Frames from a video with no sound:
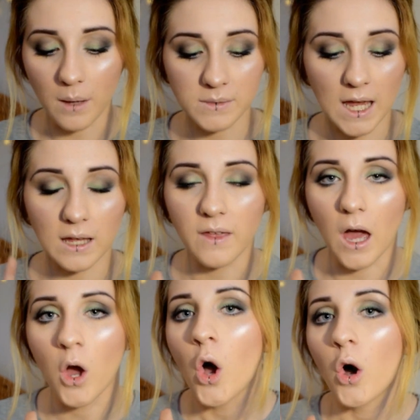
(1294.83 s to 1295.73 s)
take
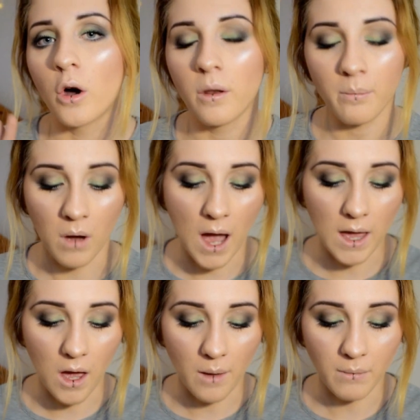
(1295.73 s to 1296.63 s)
that on
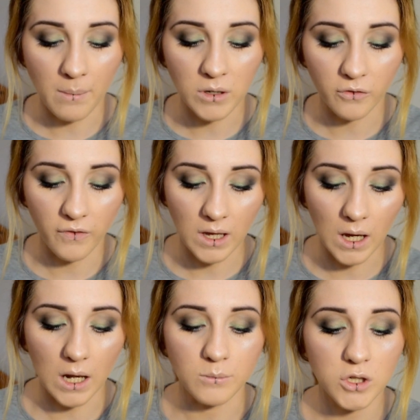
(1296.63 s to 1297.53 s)
my my middle
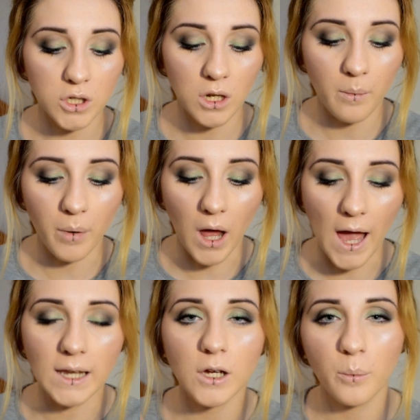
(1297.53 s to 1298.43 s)
finger, and I'm just going to
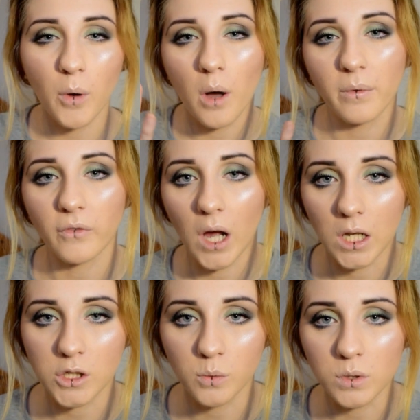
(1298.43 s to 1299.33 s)
apply a little pop of
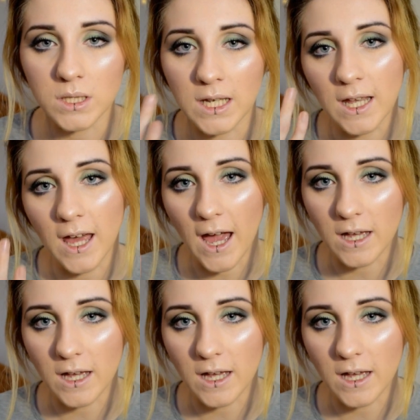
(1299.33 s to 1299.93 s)
colour towards the inner